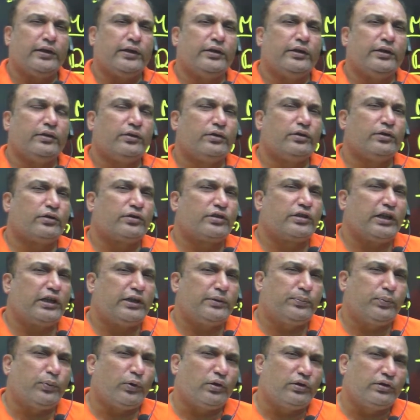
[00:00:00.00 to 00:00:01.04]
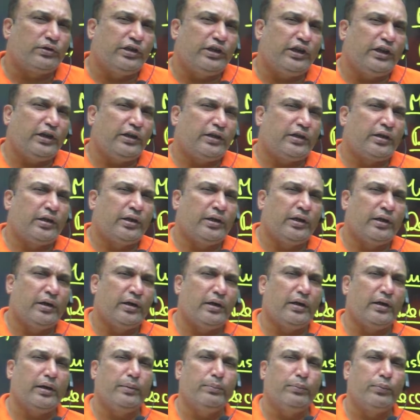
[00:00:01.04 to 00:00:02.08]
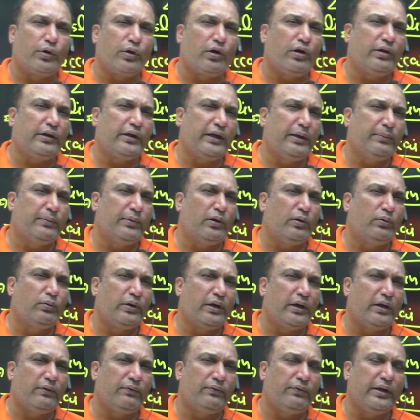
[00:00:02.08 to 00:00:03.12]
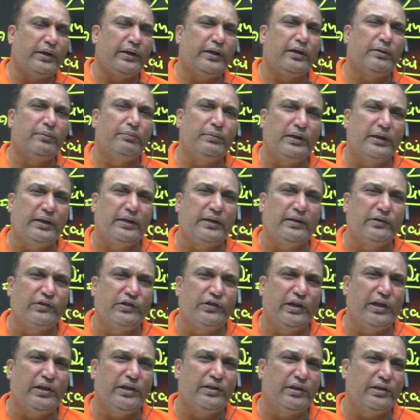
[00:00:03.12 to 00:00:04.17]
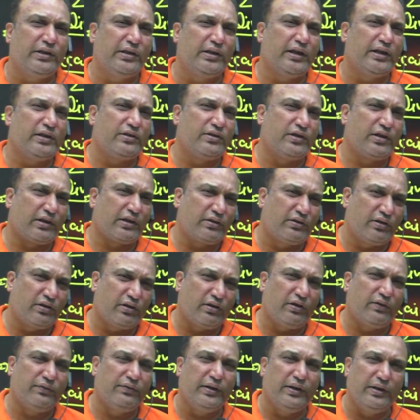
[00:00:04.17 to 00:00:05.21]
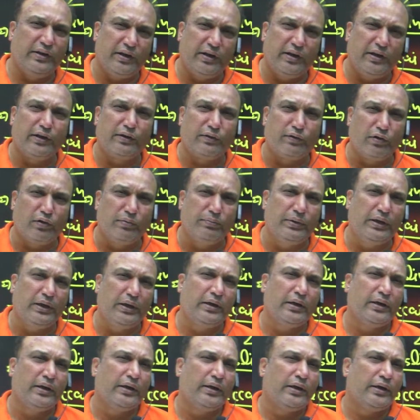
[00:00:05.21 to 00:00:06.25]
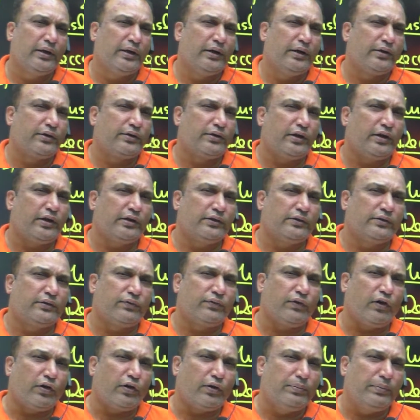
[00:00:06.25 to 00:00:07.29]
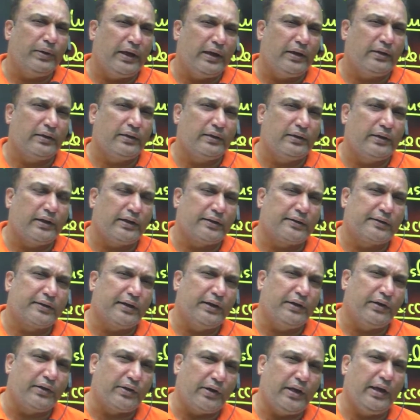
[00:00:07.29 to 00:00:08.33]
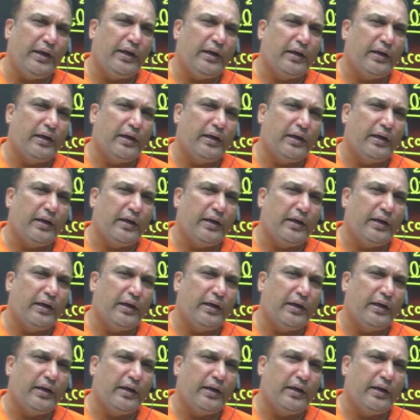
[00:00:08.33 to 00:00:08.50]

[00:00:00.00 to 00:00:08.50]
So such policies brought about a fundamental change in the structure of Indian economy, transforming the country